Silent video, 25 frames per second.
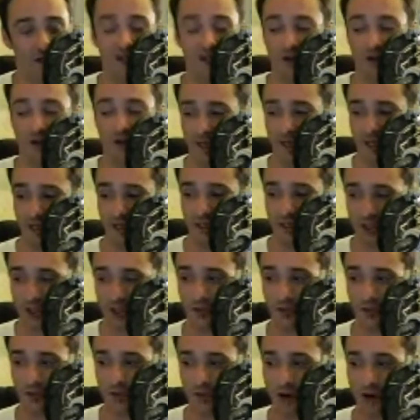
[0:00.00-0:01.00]
granted,
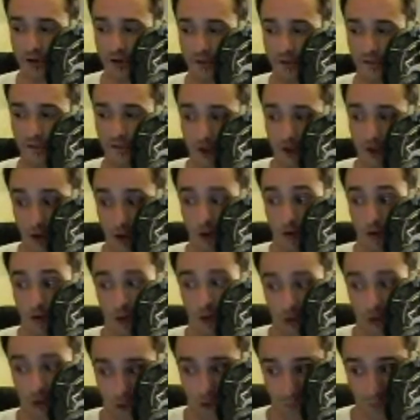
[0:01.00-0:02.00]
2 out of a
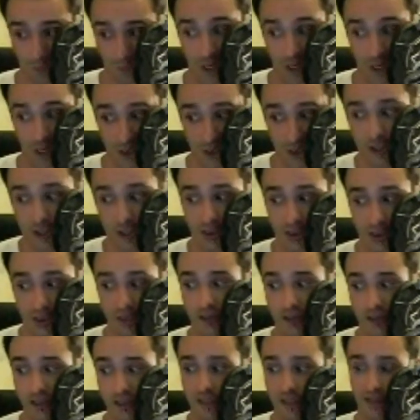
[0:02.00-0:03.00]
whole bunch
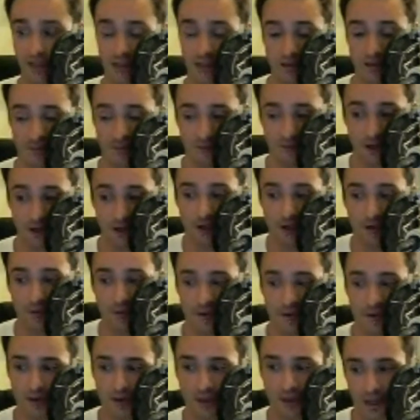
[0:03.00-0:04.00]
is,
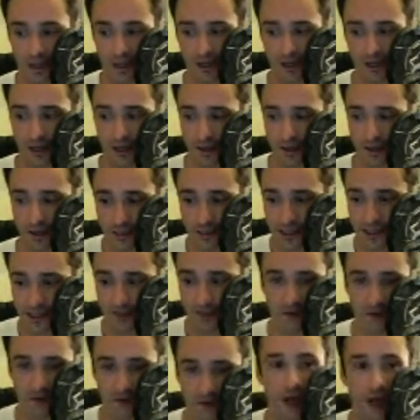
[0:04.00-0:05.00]

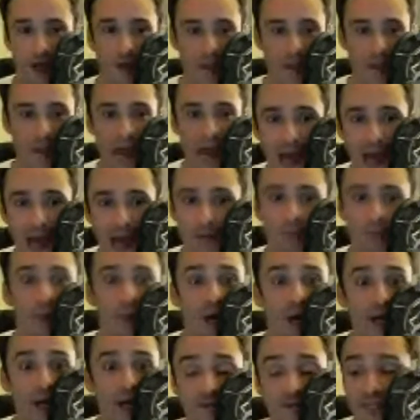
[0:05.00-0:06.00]
still not bad.
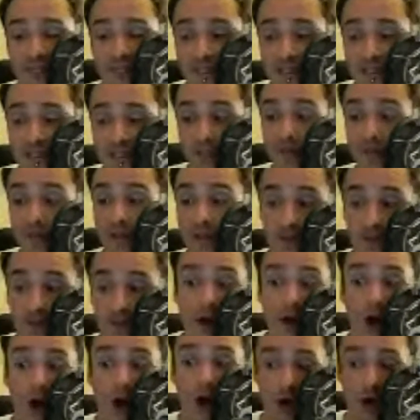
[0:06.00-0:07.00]
But if it's something
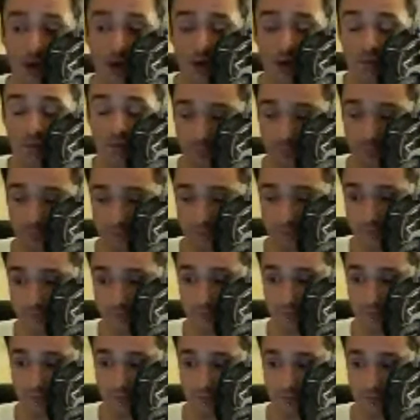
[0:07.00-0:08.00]
they all
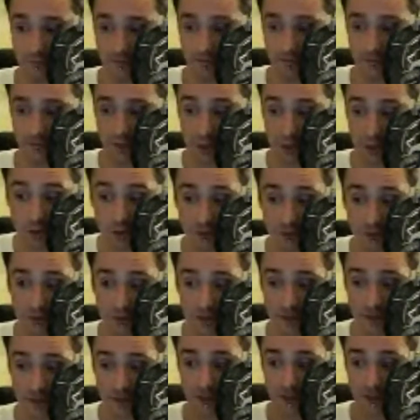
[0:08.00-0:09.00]

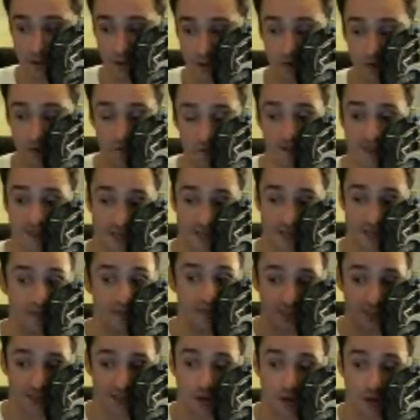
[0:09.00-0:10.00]
use. You know, if it's that
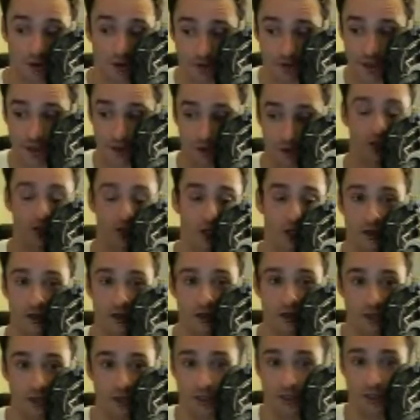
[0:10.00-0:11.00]
piece of code they all
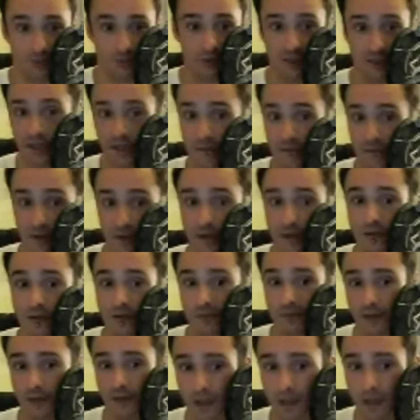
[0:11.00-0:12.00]
shared to do something.
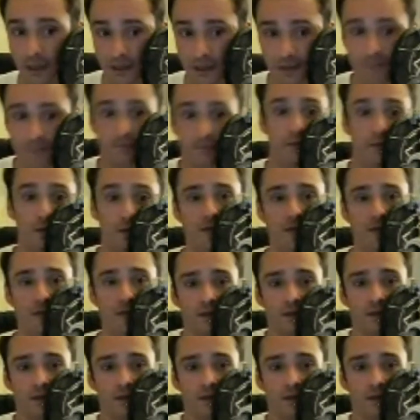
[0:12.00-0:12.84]
Yeah.